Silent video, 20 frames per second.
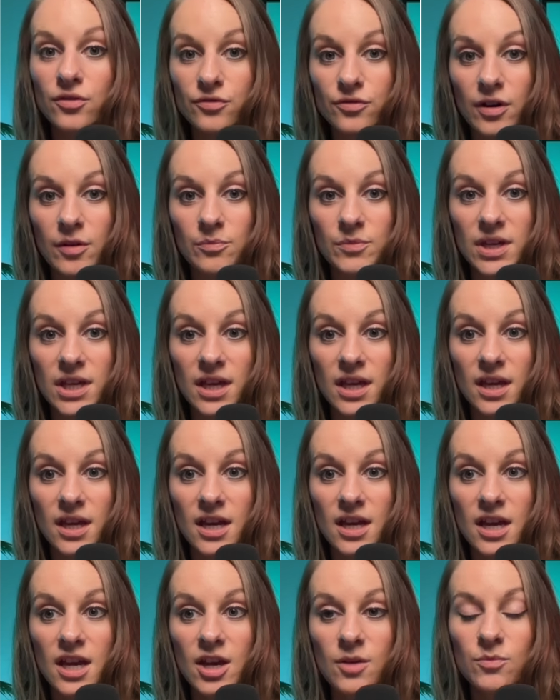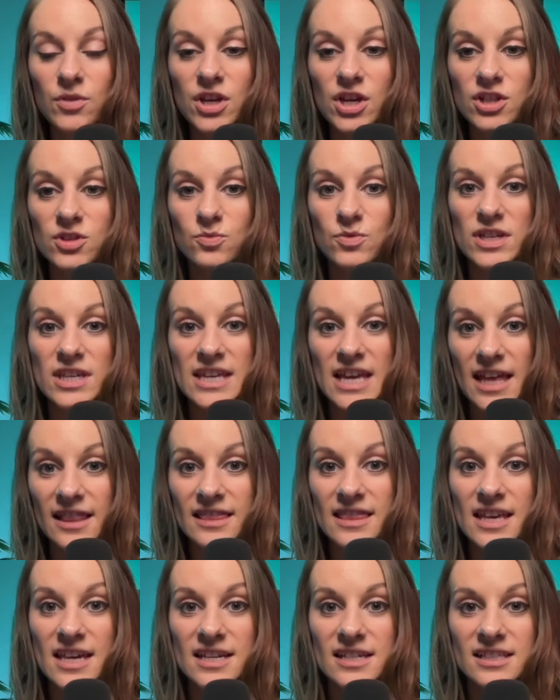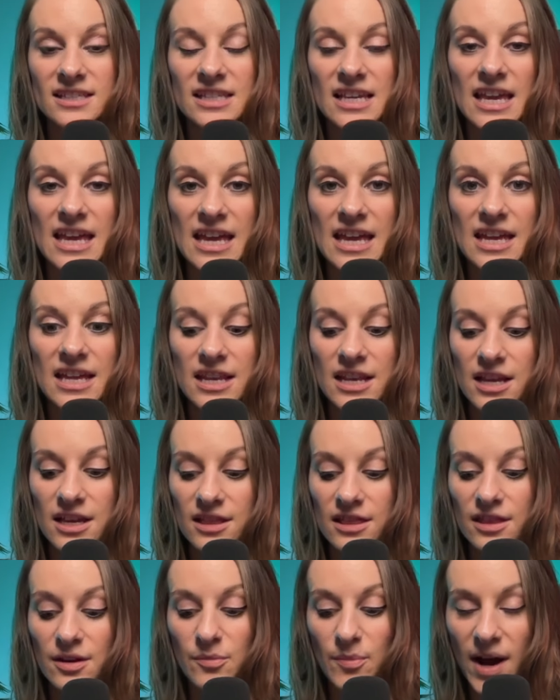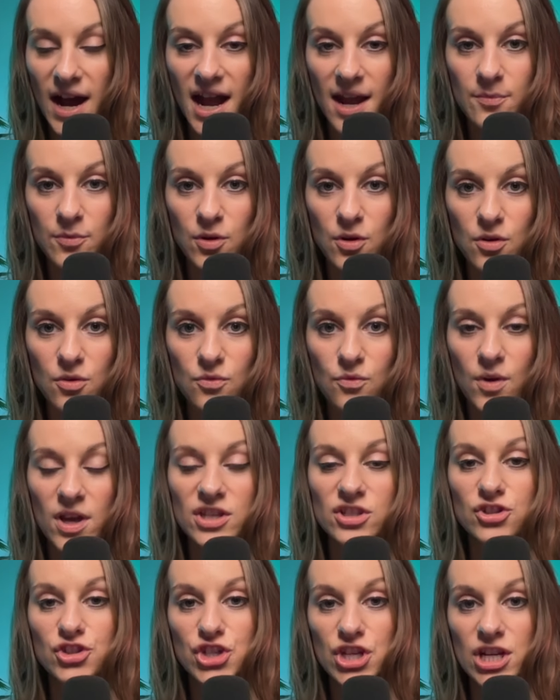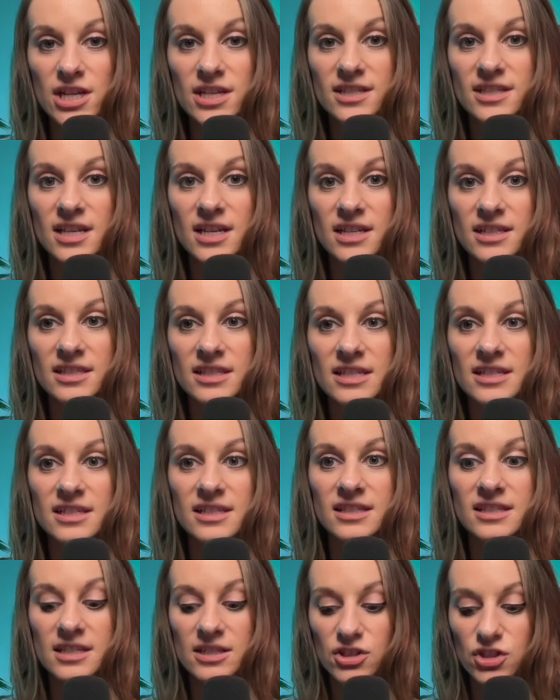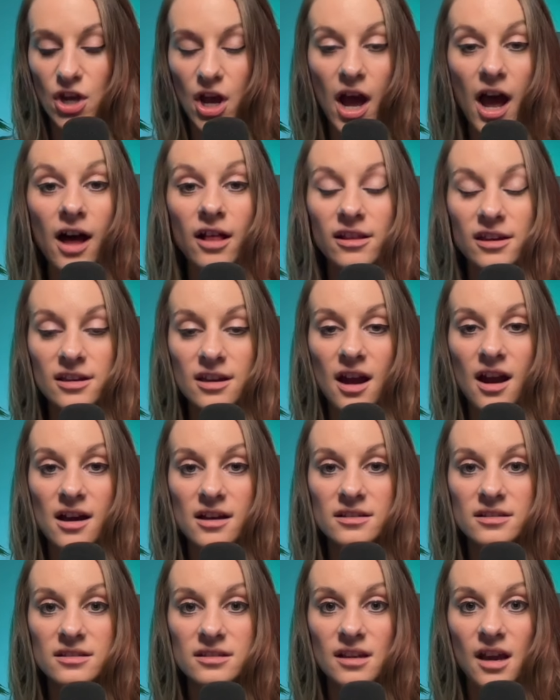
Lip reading: from me. Because we get this in the Bible when Jesus is telling us